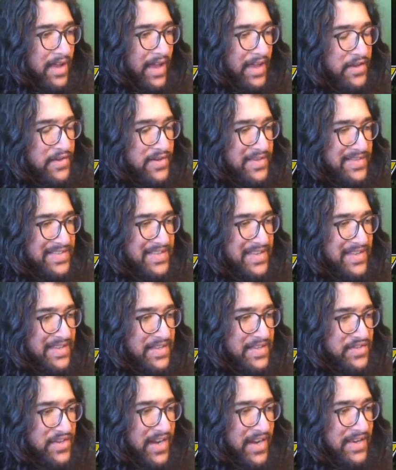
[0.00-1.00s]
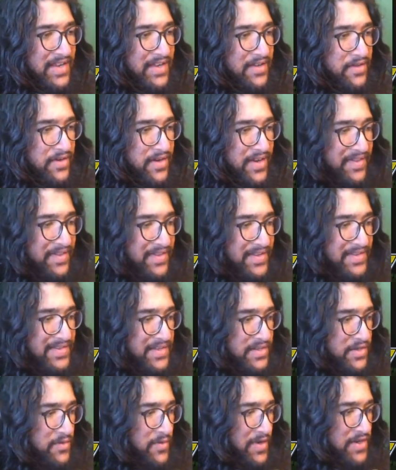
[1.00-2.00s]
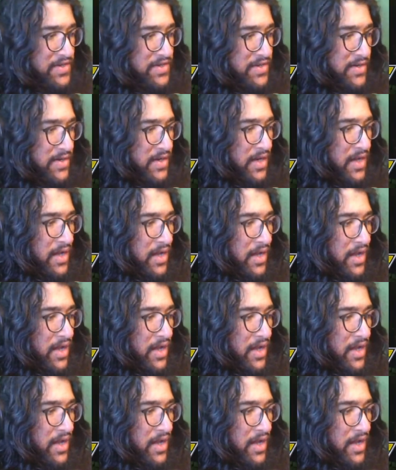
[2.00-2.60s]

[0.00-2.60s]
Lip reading: and you can see the Giant Killer in this situation